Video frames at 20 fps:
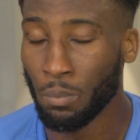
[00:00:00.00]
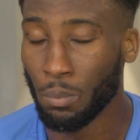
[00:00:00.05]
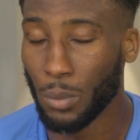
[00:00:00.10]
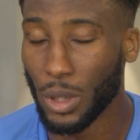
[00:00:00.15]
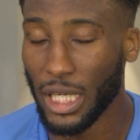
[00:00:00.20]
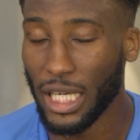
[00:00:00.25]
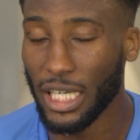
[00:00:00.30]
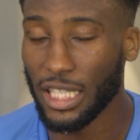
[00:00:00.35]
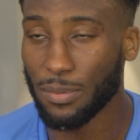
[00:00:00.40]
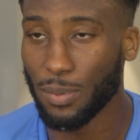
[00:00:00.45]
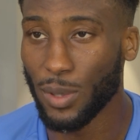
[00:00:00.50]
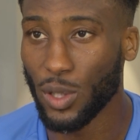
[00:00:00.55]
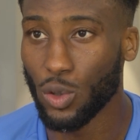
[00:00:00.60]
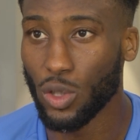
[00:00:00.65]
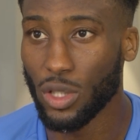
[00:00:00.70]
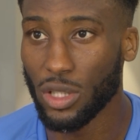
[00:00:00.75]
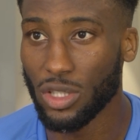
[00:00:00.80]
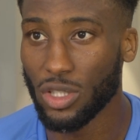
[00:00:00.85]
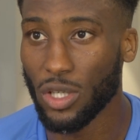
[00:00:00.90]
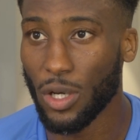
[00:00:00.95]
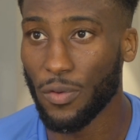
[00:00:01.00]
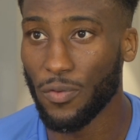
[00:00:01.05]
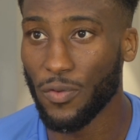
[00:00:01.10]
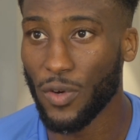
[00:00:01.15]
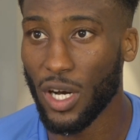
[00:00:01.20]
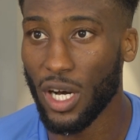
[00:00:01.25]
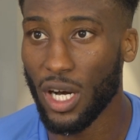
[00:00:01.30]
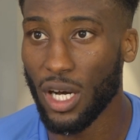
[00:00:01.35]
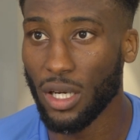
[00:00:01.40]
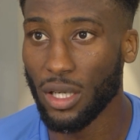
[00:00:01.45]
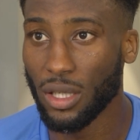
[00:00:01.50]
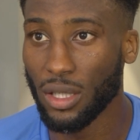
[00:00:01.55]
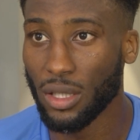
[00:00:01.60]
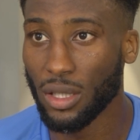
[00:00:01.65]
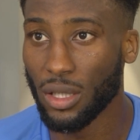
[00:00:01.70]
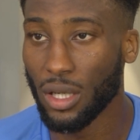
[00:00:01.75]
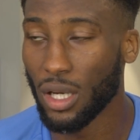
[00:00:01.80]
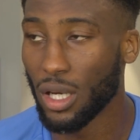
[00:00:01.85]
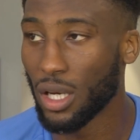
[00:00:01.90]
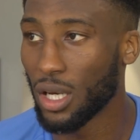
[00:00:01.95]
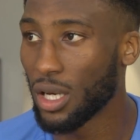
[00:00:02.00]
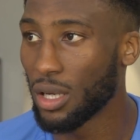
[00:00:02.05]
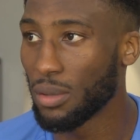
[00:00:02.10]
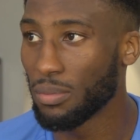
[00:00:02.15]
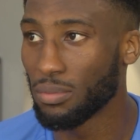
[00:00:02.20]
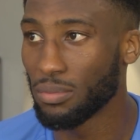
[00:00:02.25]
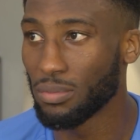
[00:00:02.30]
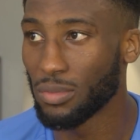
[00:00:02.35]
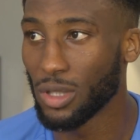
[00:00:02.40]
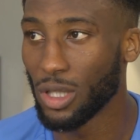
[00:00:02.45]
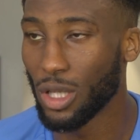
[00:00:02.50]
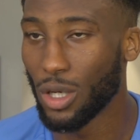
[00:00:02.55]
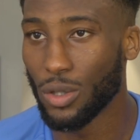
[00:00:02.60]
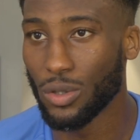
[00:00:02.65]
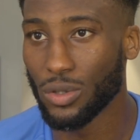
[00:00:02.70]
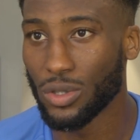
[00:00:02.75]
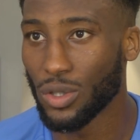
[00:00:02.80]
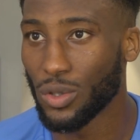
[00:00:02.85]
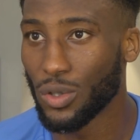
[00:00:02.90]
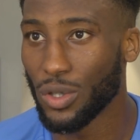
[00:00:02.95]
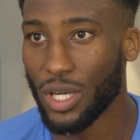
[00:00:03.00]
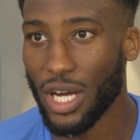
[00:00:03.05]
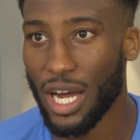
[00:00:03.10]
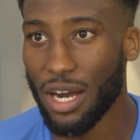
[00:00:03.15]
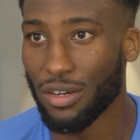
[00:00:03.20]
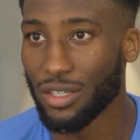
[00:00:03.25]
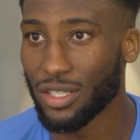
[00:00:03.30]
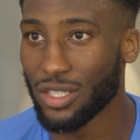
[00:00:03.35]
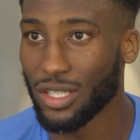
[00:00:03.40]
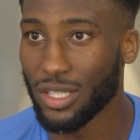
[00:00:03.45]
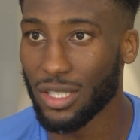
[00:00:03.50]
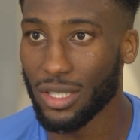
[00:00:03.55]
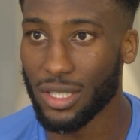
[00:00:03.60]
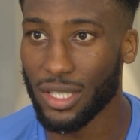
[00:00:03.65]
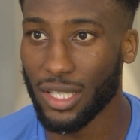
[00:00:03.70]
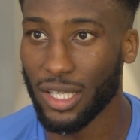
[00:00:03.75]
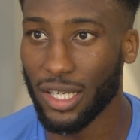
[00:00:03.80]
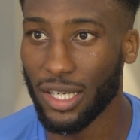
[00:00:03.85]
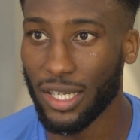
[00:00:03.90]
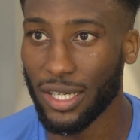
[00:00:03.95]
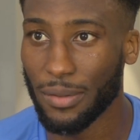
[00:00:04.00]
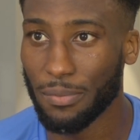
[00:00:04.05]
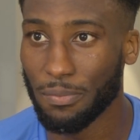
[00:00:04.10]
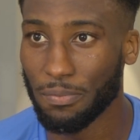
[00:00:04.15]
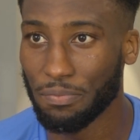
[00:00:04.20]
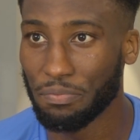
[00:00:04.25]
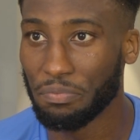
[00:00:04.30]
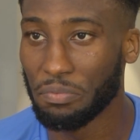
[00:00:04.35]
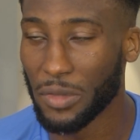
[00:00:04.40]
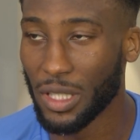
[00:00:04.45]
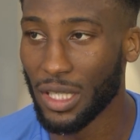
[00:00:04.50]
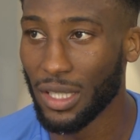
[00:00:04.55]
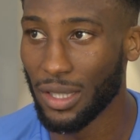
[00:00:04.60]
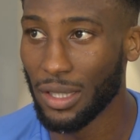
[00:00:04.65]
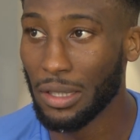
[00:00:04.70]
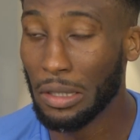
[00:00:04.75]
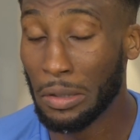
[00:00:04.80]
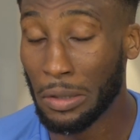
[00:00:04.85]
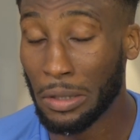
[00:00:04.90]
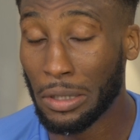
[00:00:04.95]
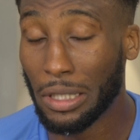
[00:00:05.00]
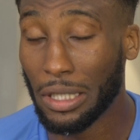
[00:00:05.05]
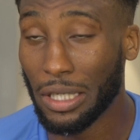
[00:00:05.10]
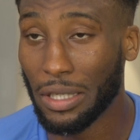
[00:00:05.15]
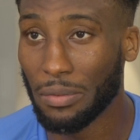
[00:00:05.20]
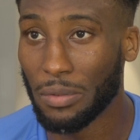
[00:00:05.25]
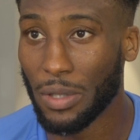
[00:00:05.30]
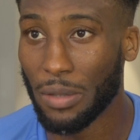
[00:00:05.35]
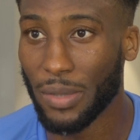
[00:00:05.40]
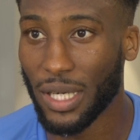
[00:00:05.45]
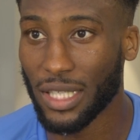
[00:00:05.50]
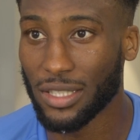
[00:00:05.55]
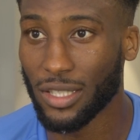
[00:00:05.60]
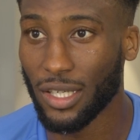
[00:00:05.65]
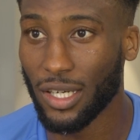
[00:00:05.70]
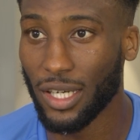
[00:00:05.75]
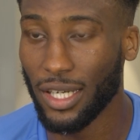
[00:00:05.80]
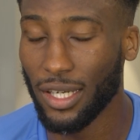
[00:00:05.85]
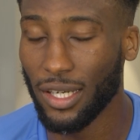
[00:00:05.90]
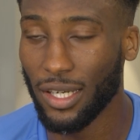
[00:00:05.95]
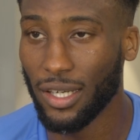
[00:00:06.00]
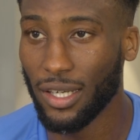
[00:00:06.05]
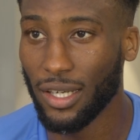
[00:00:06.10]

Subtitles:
but yeah, it's been good so far. Loads of good characters, and yeah, I'm excited.